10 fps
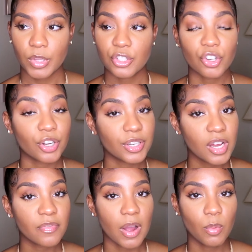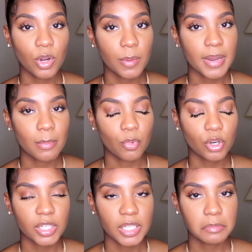Sure enough, I woke up that
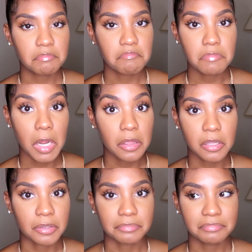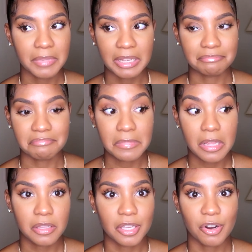morning, nothing, like
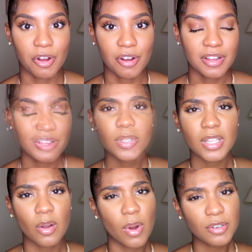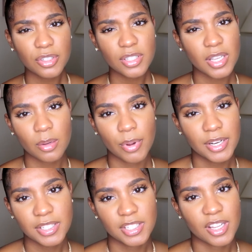nothing at all. He was like, why don't you just take a
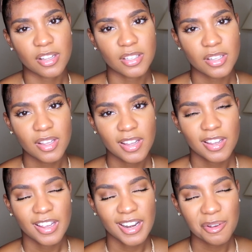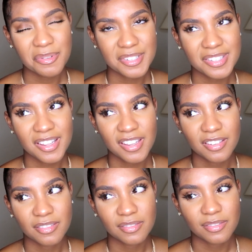pregnancy test? And I was just
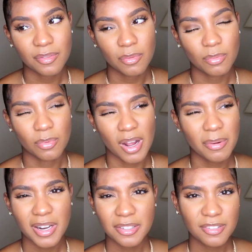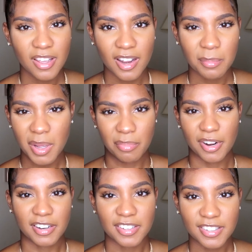like, why would I do that? I'm not
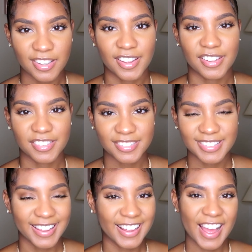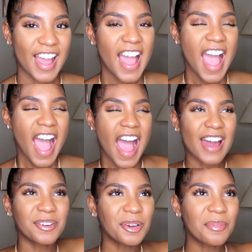pregnant. Like,
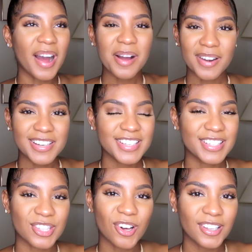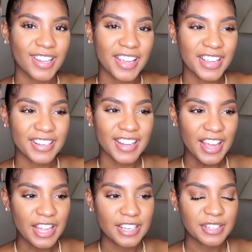I don't know why, but I just thought like
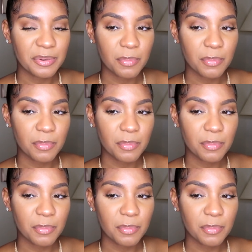that